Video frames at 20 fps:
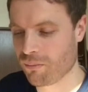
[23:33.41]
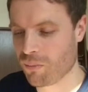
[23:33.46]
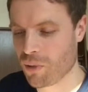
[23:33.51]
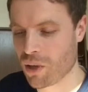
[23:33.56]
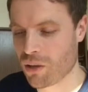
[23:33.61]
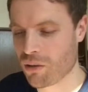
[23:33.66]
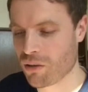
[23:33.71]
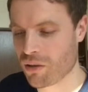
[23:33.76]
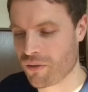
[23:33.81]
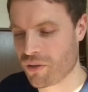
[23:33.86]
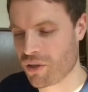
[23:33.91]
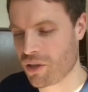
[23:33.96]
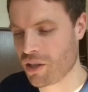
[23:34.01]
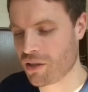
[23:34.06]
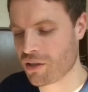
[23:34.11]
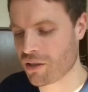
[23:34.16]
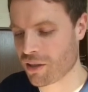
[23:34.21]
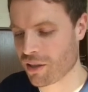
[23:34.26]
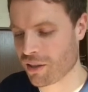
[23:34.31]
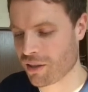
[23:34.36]
world of
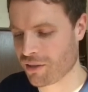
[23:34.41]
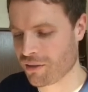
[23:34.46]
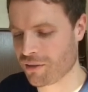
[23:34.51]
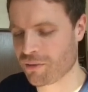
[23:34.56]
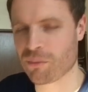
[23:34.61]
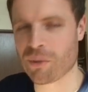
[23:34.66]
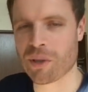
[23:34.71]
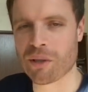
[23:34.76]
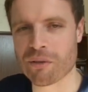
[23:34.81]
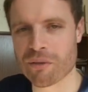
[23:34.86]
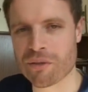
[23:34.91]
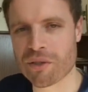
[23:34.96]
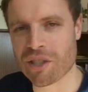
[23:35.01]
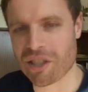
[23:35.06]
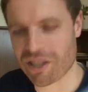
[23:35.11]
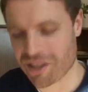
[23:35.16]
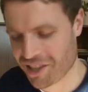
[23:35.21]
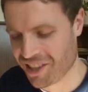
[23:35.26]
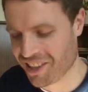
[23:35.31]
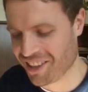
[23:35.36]
shit in it. A world of
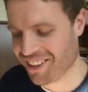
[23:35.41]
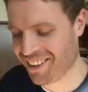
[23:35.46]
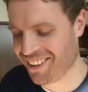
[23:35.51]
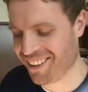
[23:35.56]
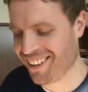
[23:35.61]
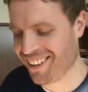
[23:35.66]
shit.